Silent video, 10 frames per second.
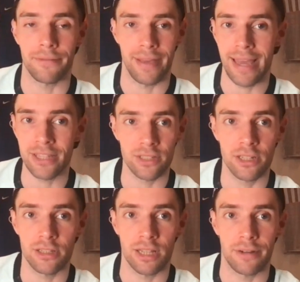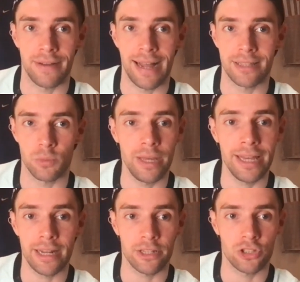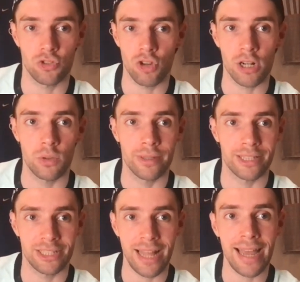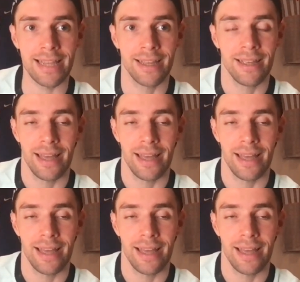It isn't good enough, and we're going to struggle and stay